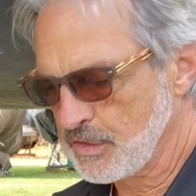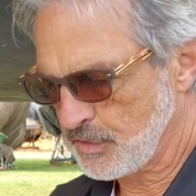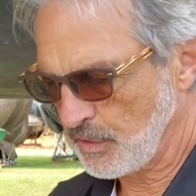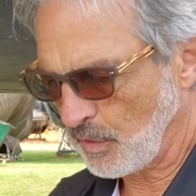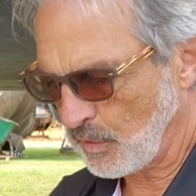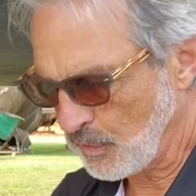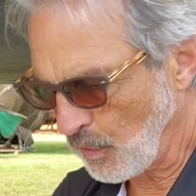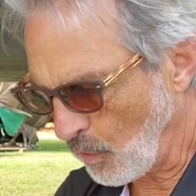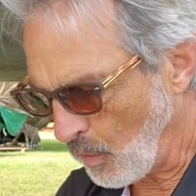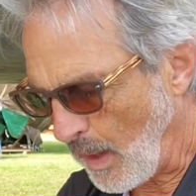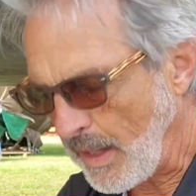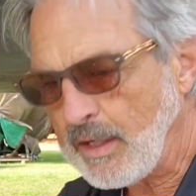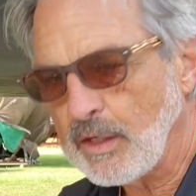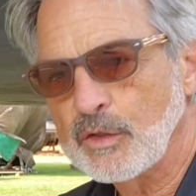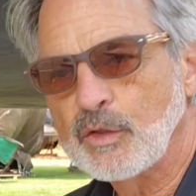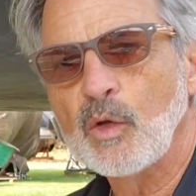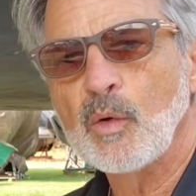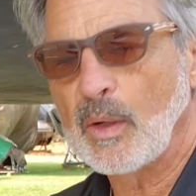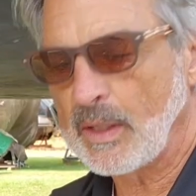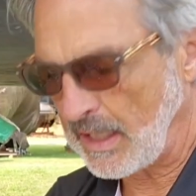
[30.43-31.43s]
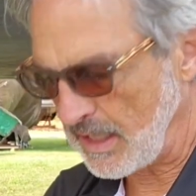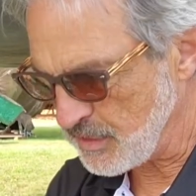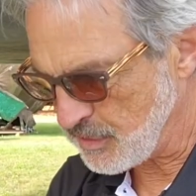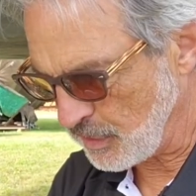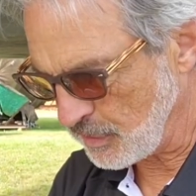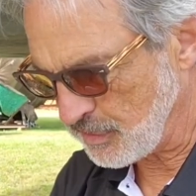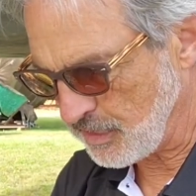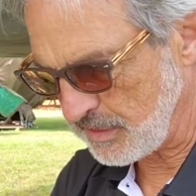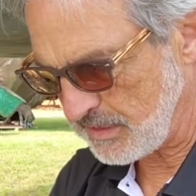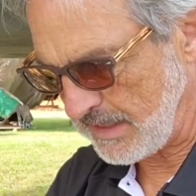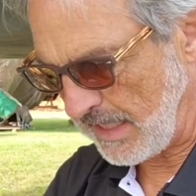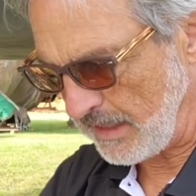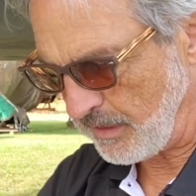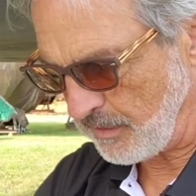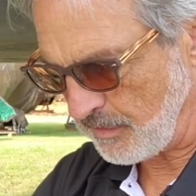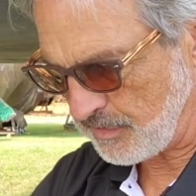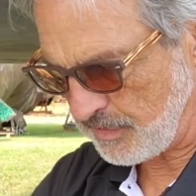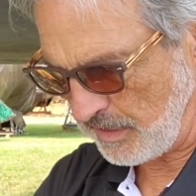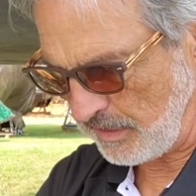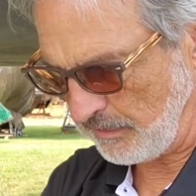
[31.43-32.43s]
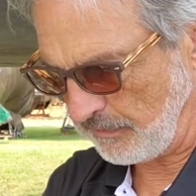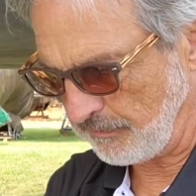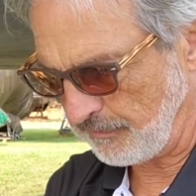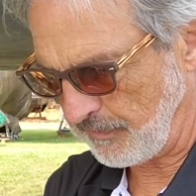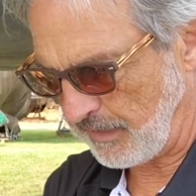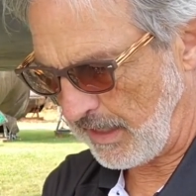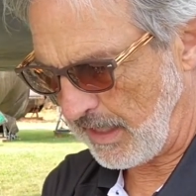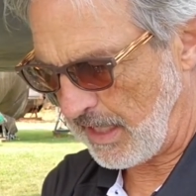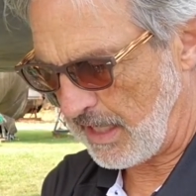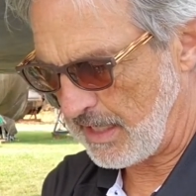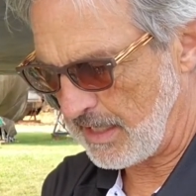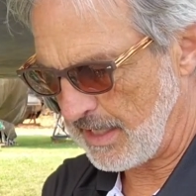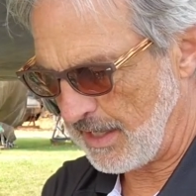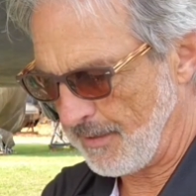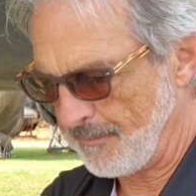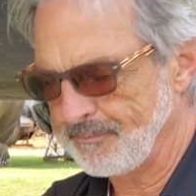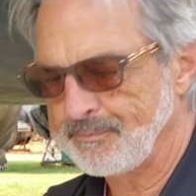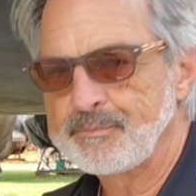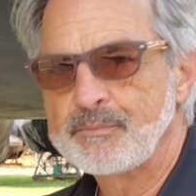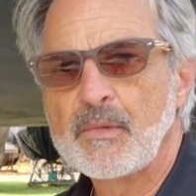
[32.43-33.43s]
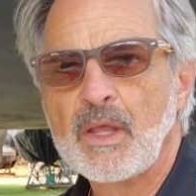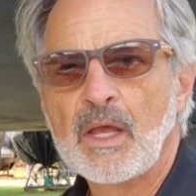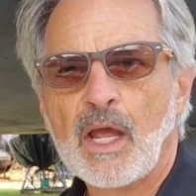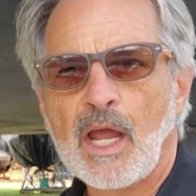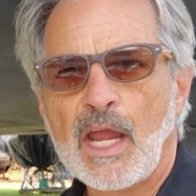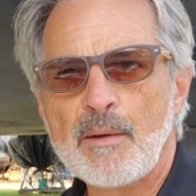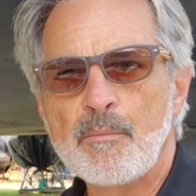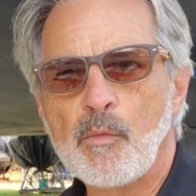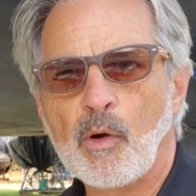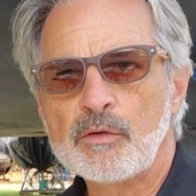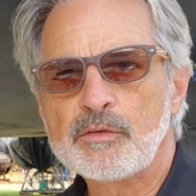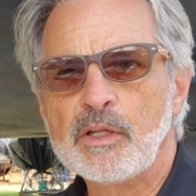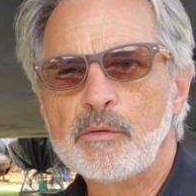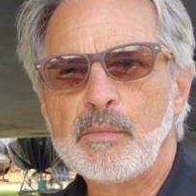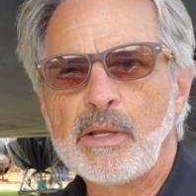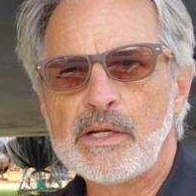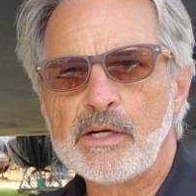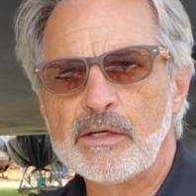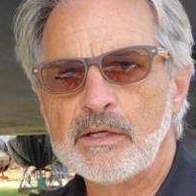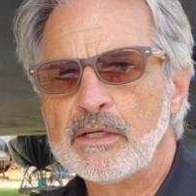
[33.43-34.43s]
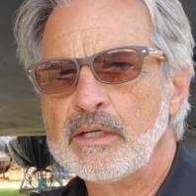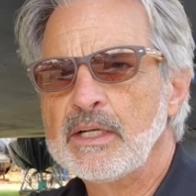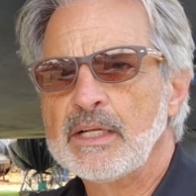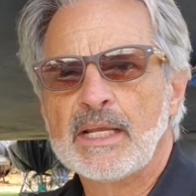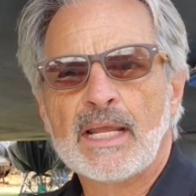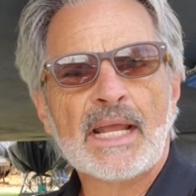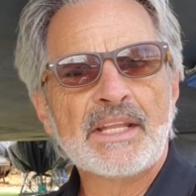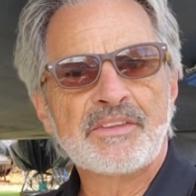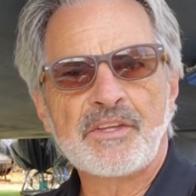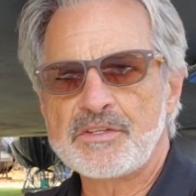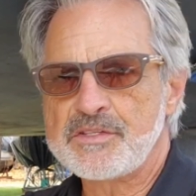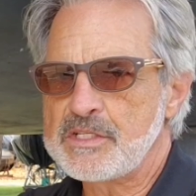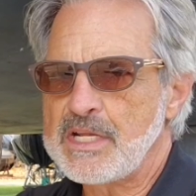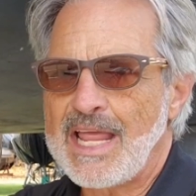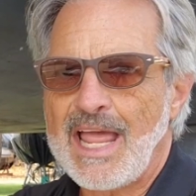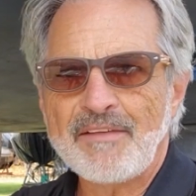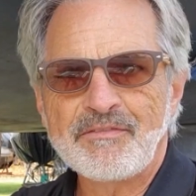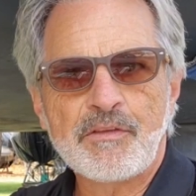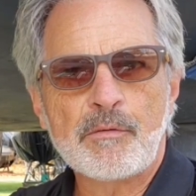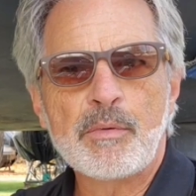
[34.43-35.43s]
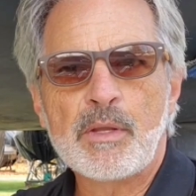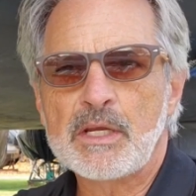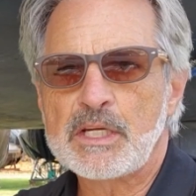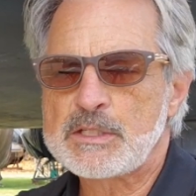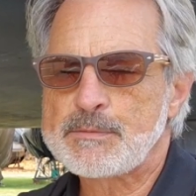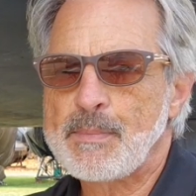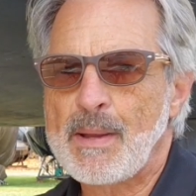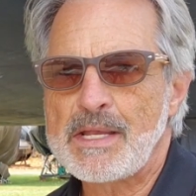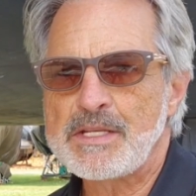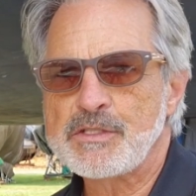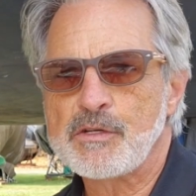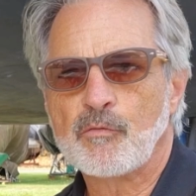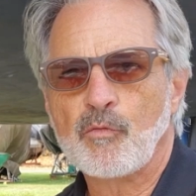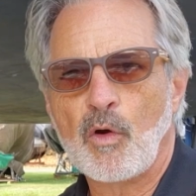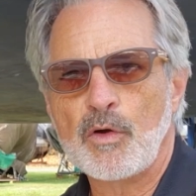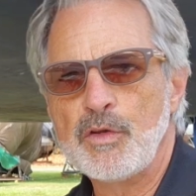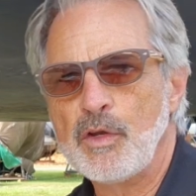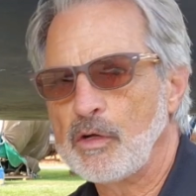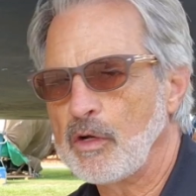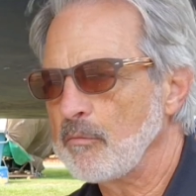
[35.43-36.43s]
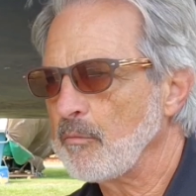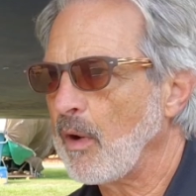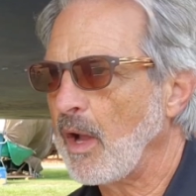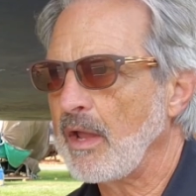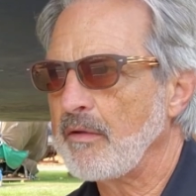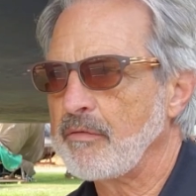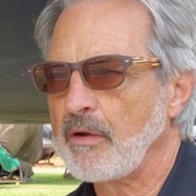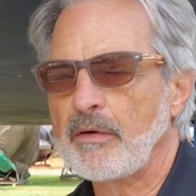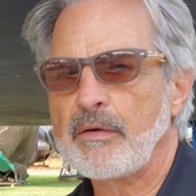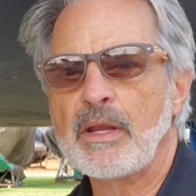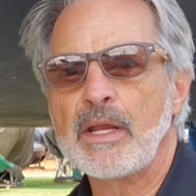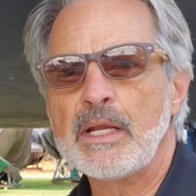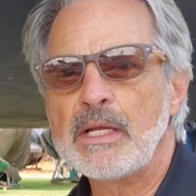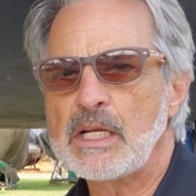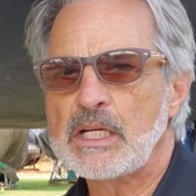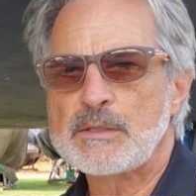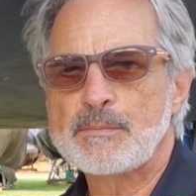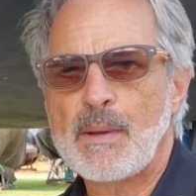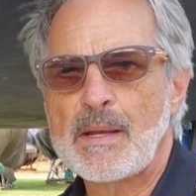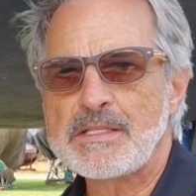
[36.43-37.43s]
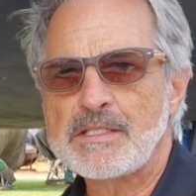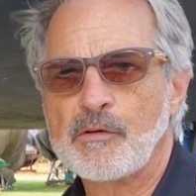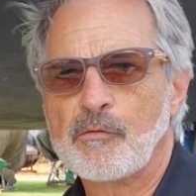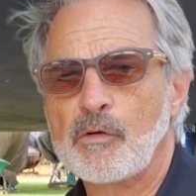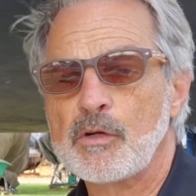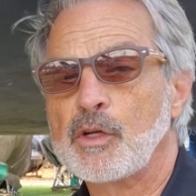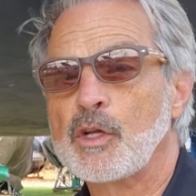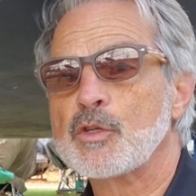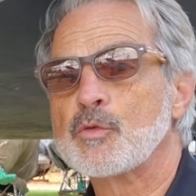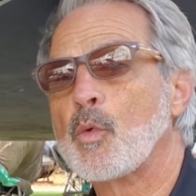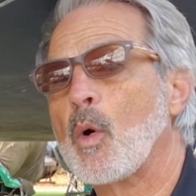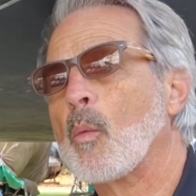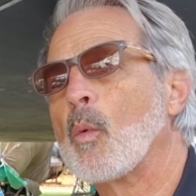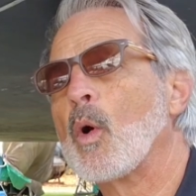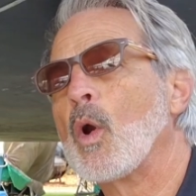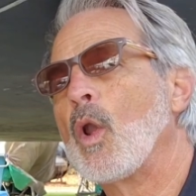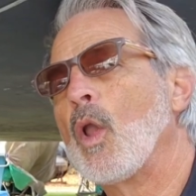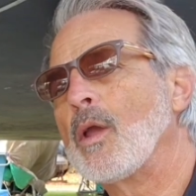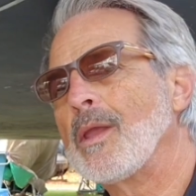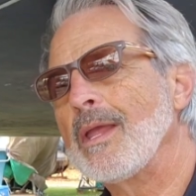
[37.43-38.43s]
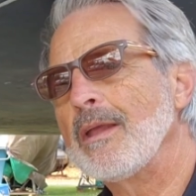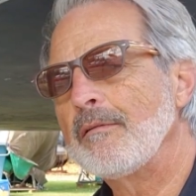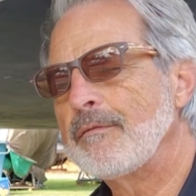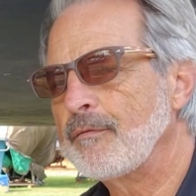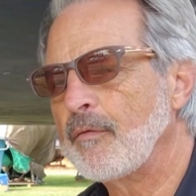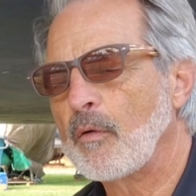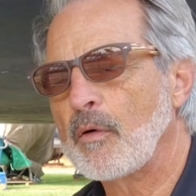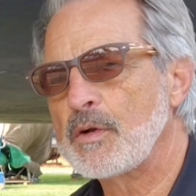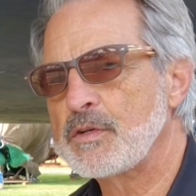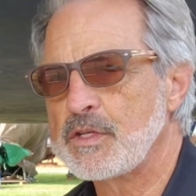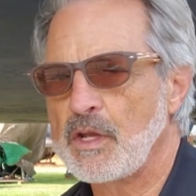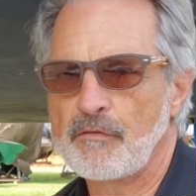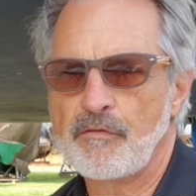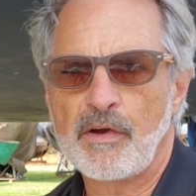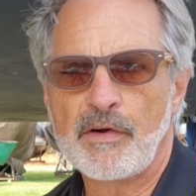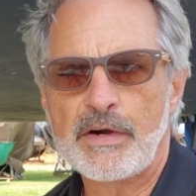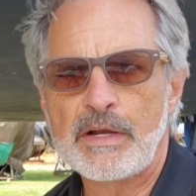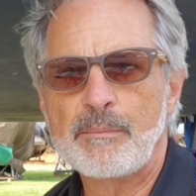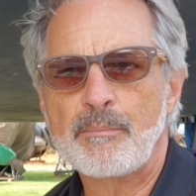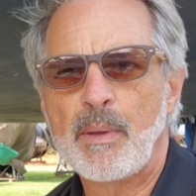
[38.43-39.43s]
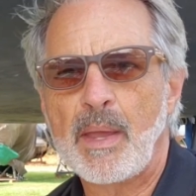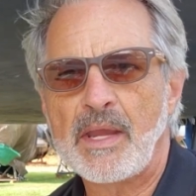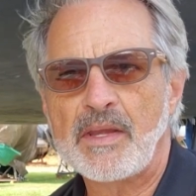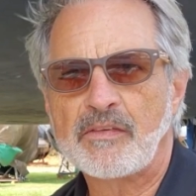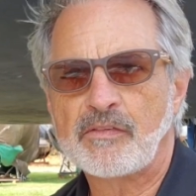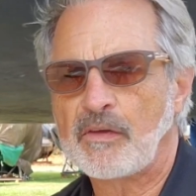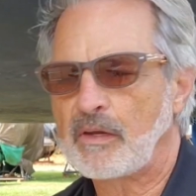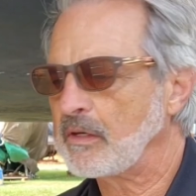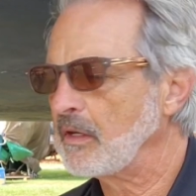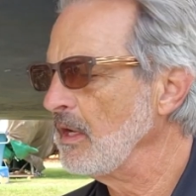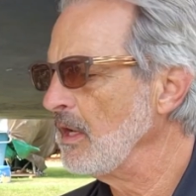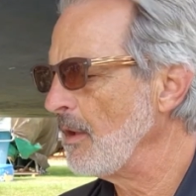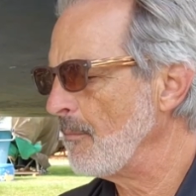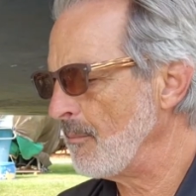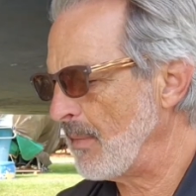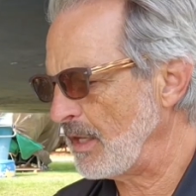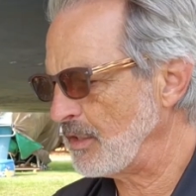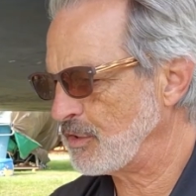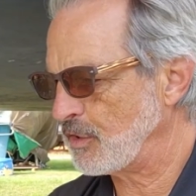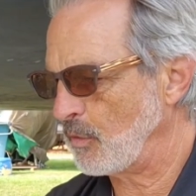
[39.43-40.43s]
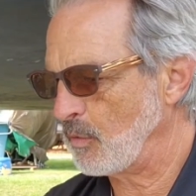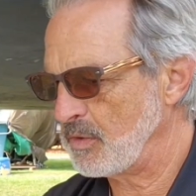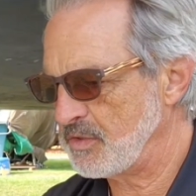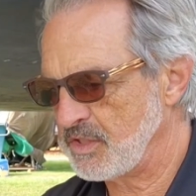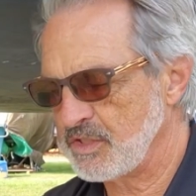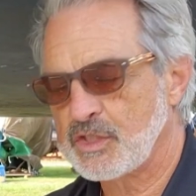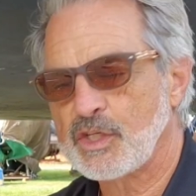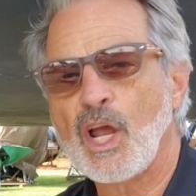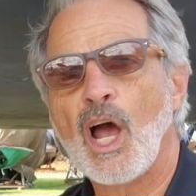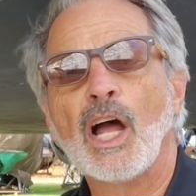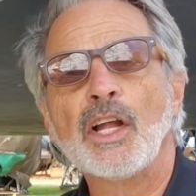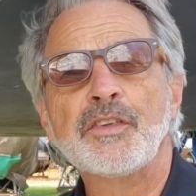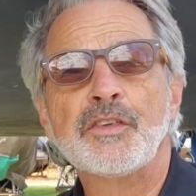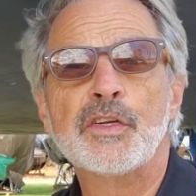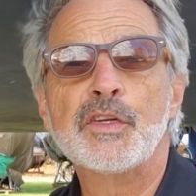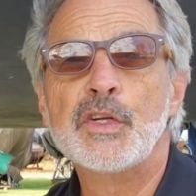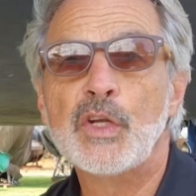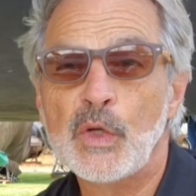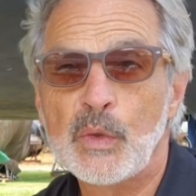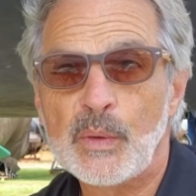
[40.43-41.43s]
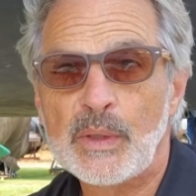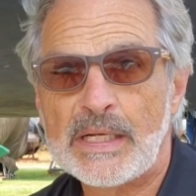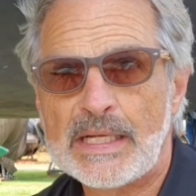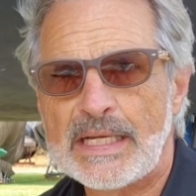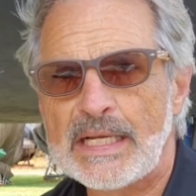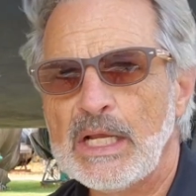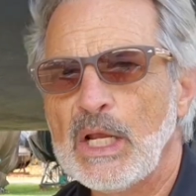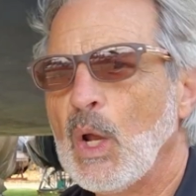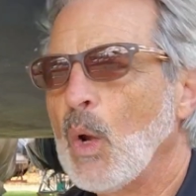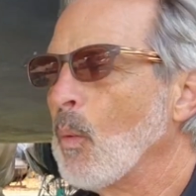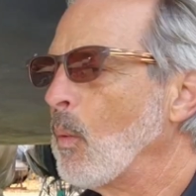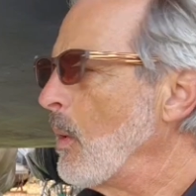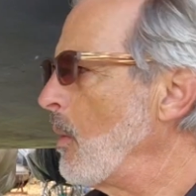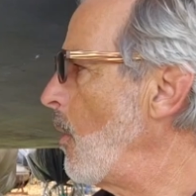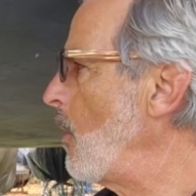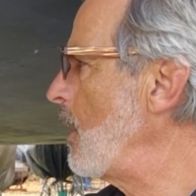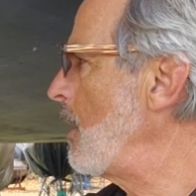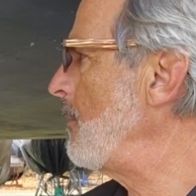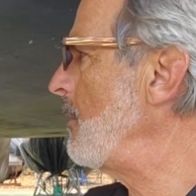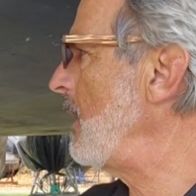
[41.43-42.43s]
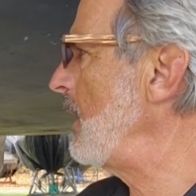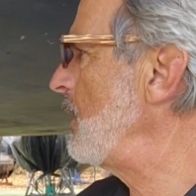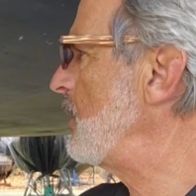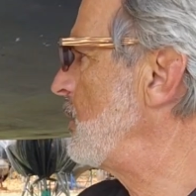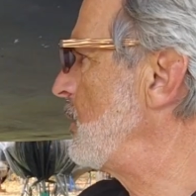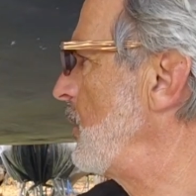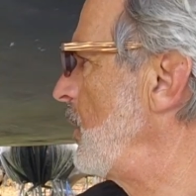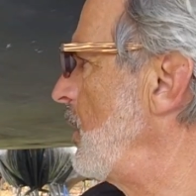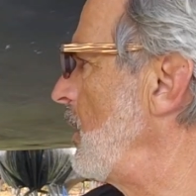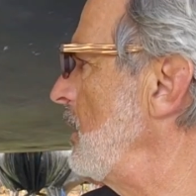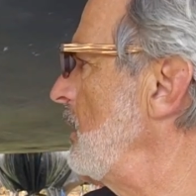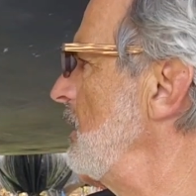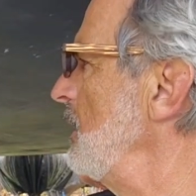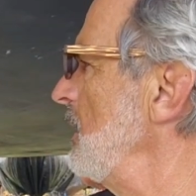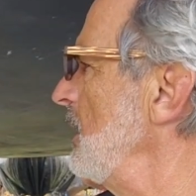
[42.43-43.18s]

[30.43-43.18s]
So the way you do it is you just get yourself a multimeter. It doesn't have to be an expensive one. You can buy a very inexpensive one, because what we're looking for is a very basic measure, which is continuity. We want to make sure